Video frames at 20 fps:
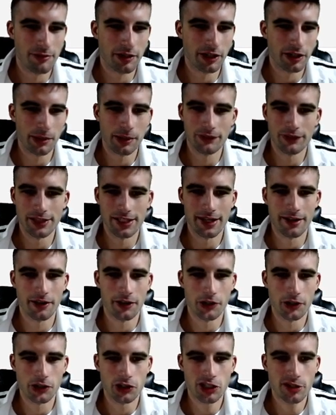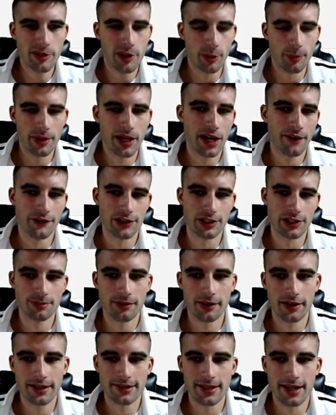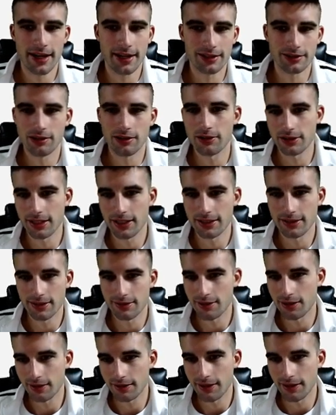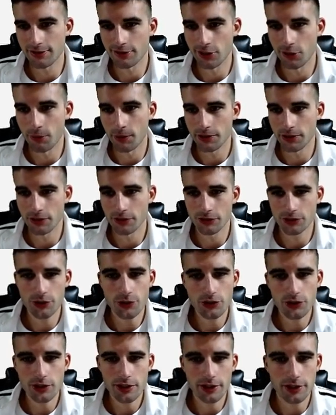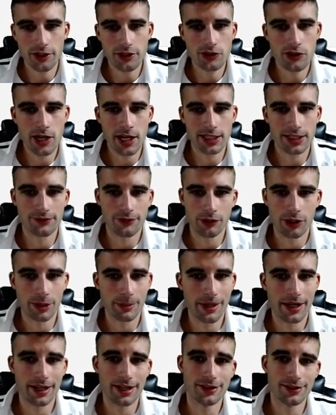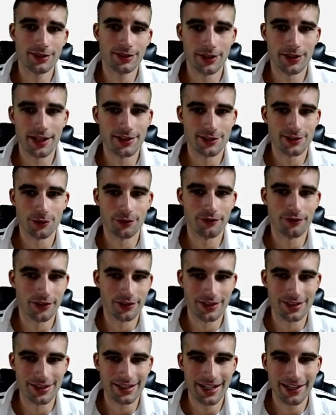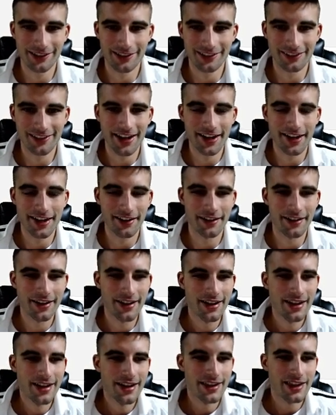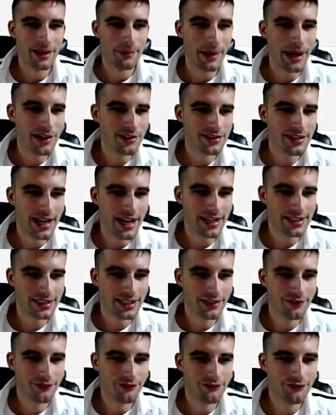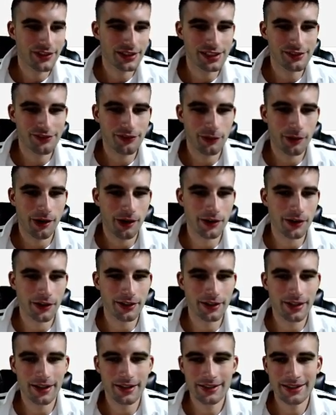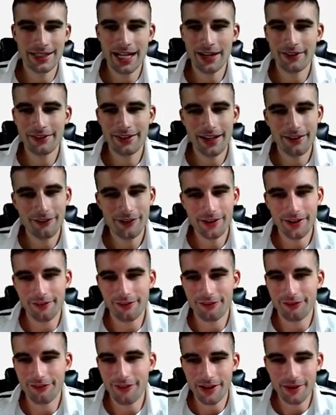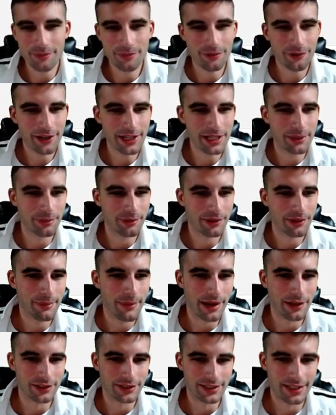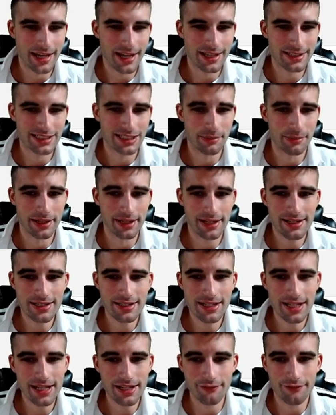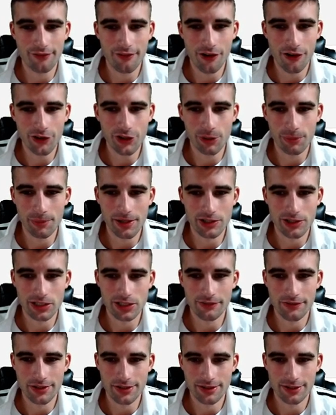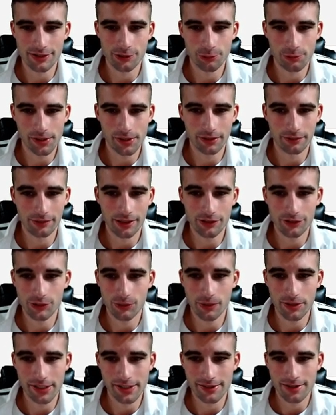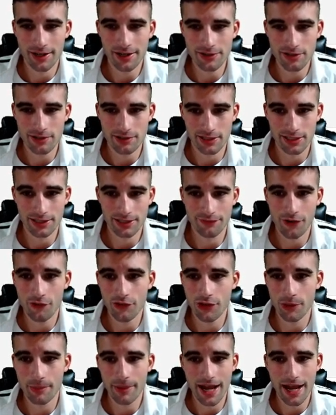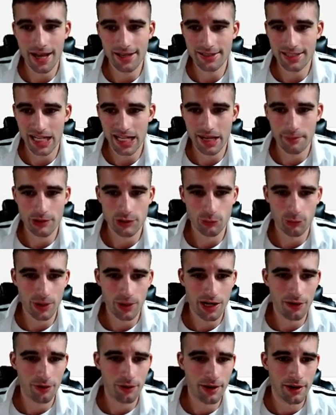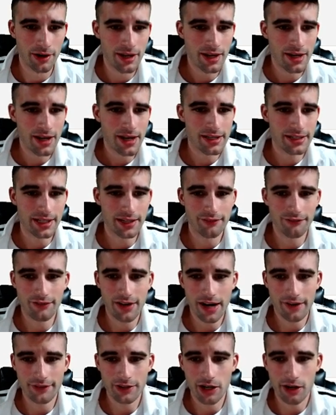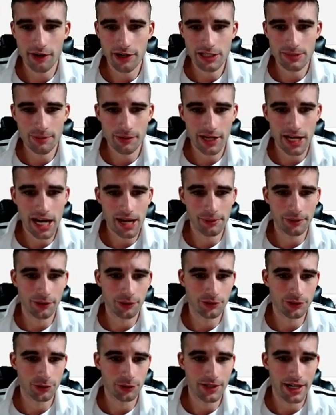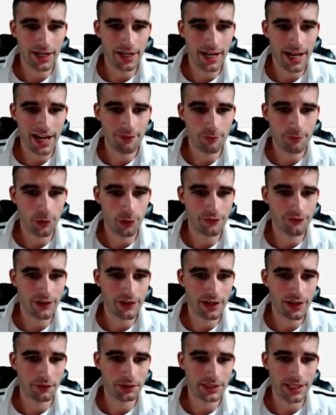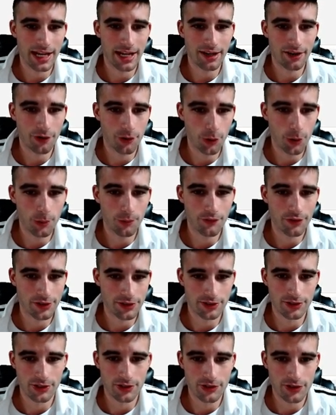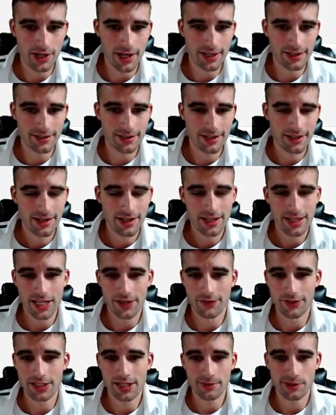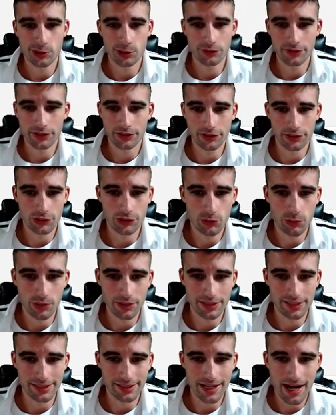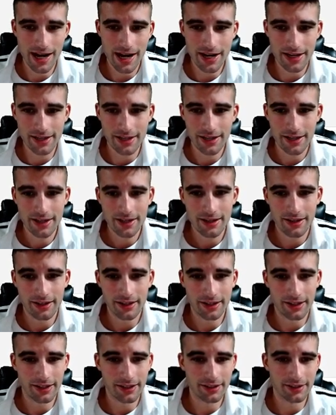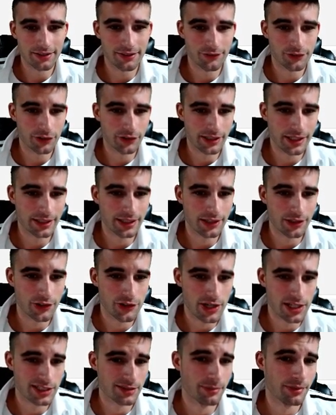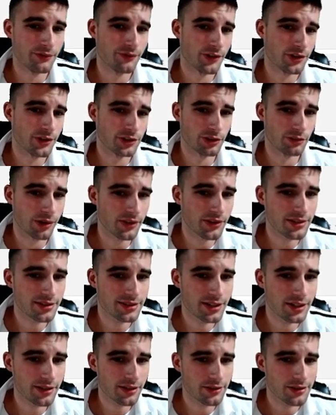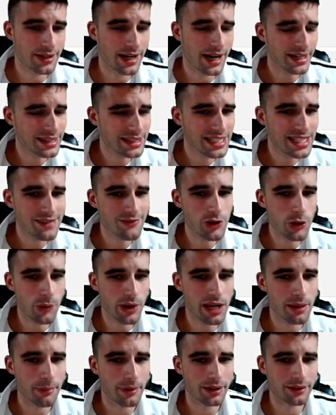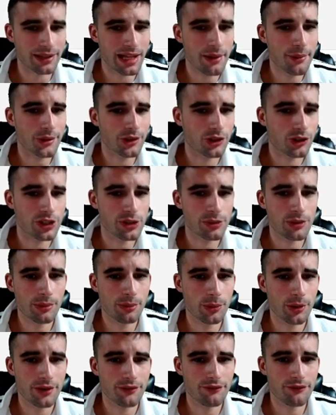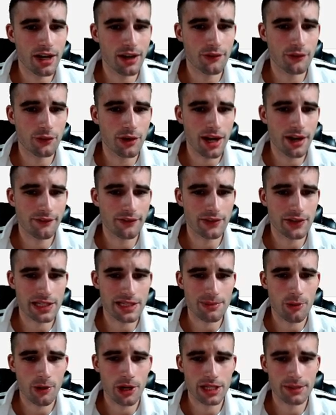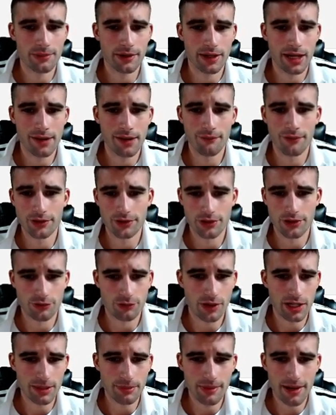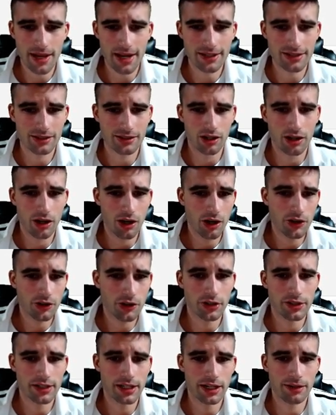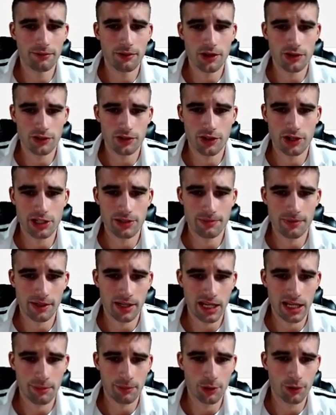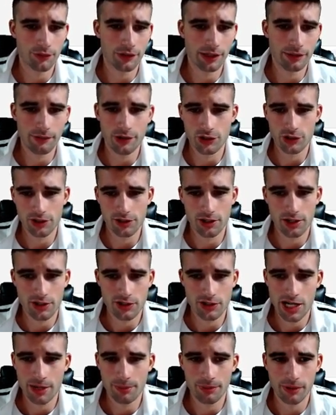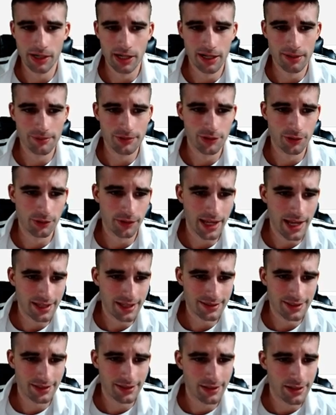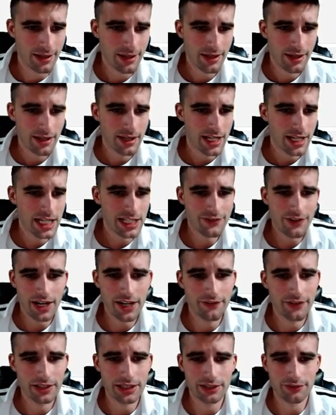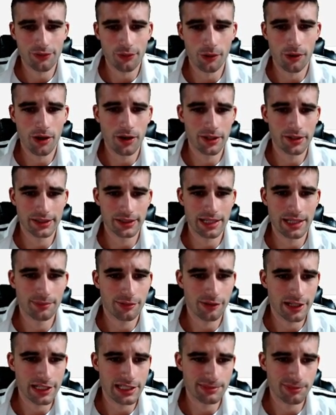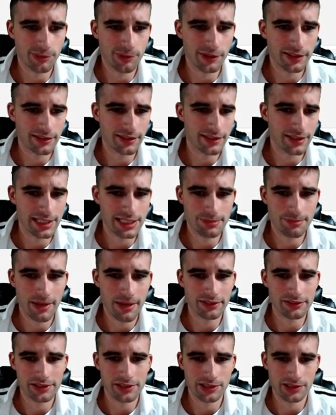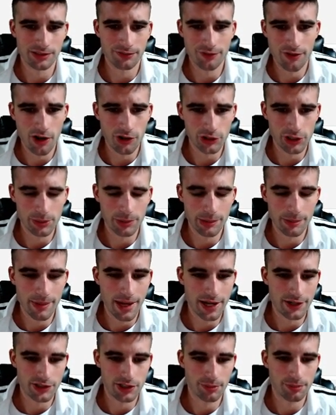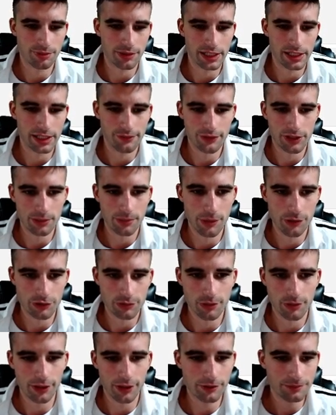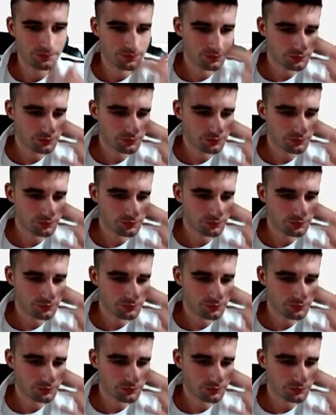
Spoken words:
Montgomery for the 800 should be able to pay off his price tag as long as he gets into the end zone, which there's usually a good chance of a running back getting to the end zone versus Carolina. And Myles Gaskin, 5,400. Never a fun play to play Myles Gaskin, but he's getting volume each and every single week, around 20 touches, and he's involved in the passing game as well. He's getting 5 targets per game. They're also 9.5 point favorites at home versus the Jets. They have a team total of nearly 29. And if you're looking at how the Jets have been versus the run this year, 9th DVOA, but allowing 31.5 DraftKings points per game versus running backs and 110 rushing yards per game and over a rushing touchdown per game. So Gaskin, he's fine at 5,400, like that price point. And it's mainly just a volume and matchup play for the most part.